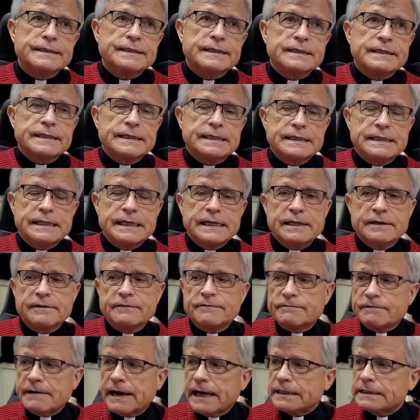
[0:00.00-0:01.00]
getting
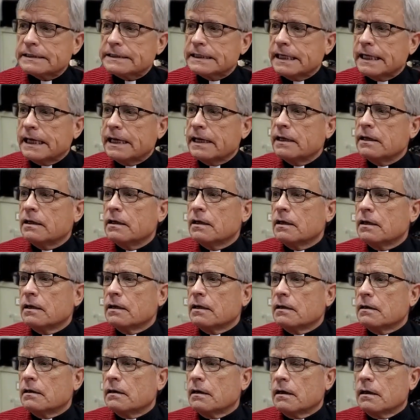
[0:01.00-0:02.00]
infected,
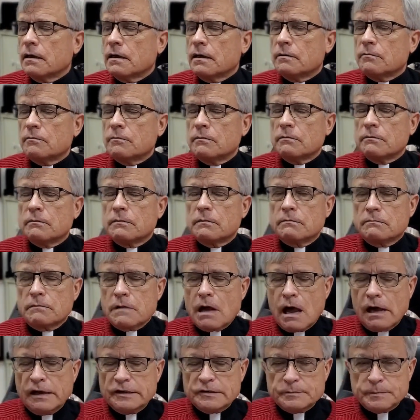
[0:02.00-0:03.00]

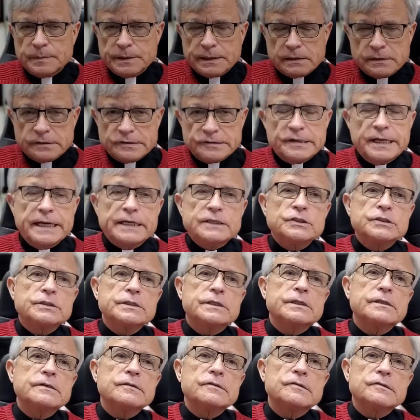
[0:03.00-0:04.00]

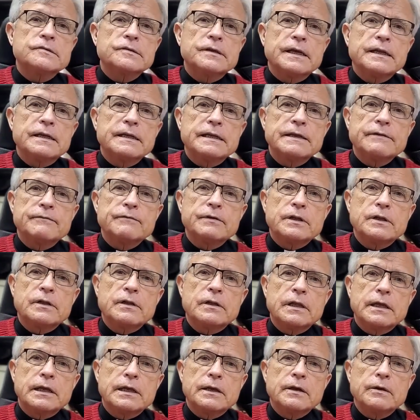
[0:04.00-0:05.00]
hospitalizations, and
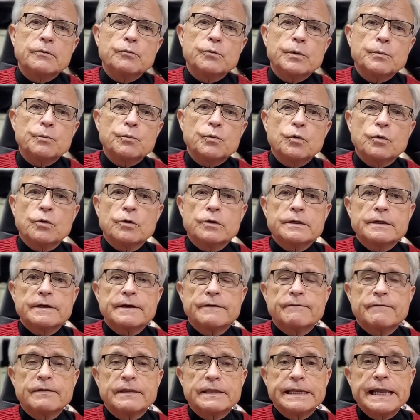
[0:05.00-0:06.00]
even the report
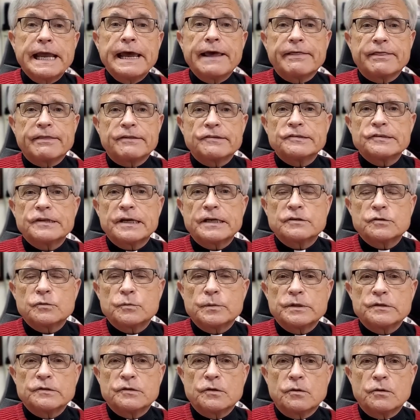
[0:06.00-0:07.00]
of deaths as a
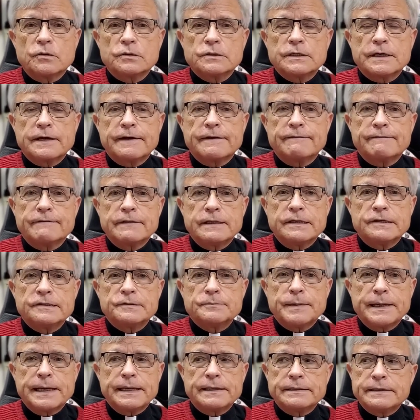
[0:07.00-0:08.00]
result of
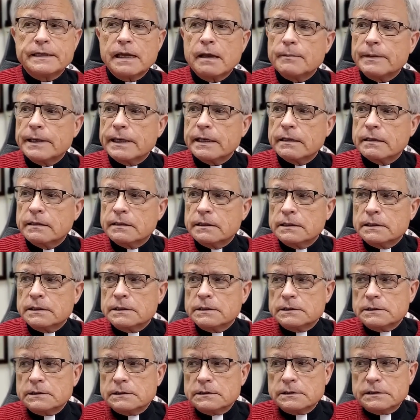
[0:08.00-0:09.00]
this pandemic.
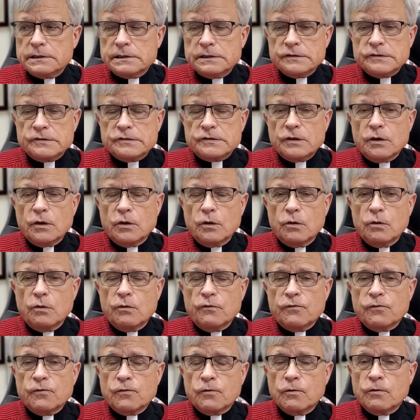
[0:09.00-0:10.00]
And
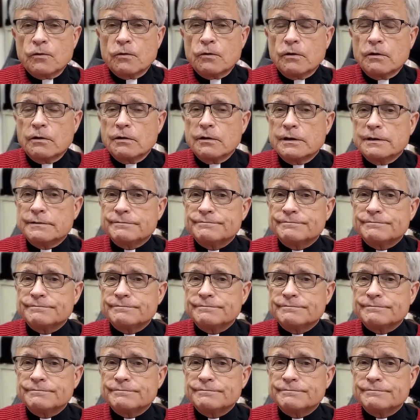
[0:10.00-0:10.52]
so for